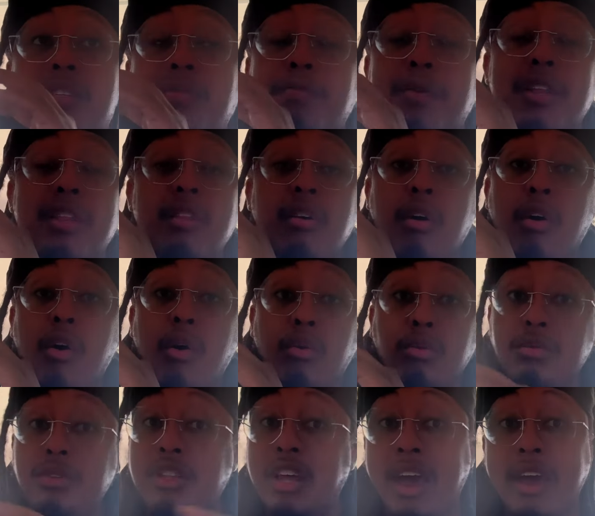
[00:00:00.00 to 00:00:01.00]
spend the
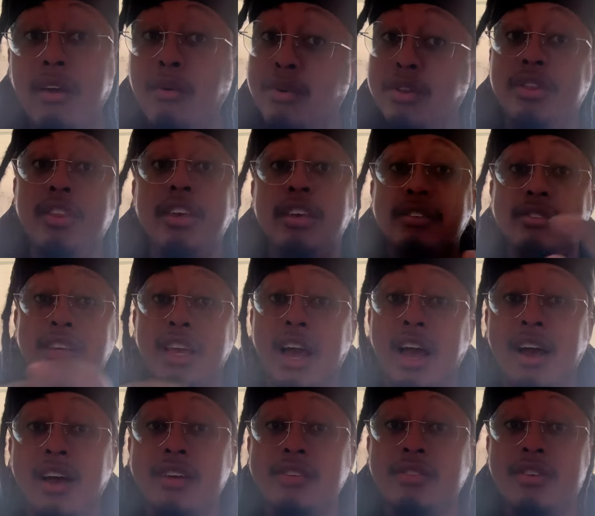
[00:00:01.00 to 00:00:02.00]
whole day with these
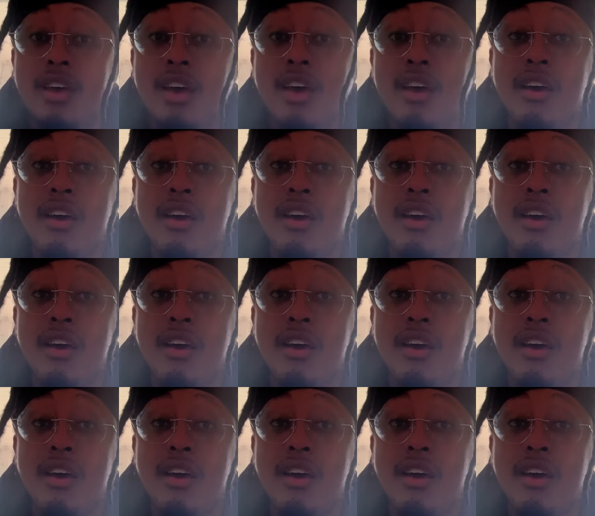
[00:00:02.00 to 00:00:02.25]
guys.